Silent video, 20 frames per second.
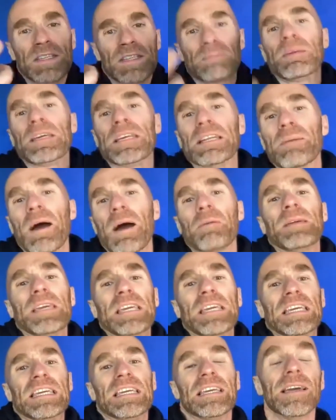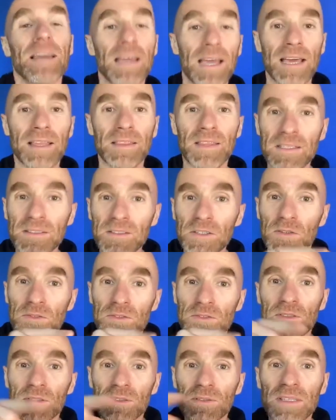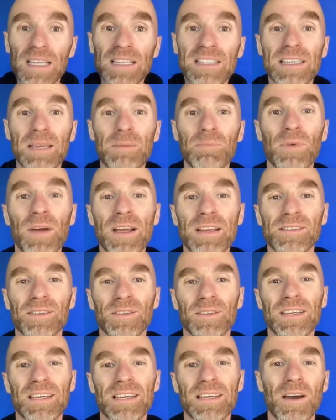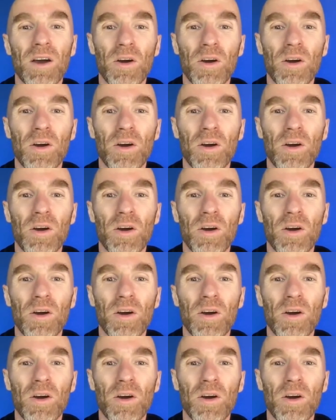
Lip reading: that mean about me? And then go like skip right to the,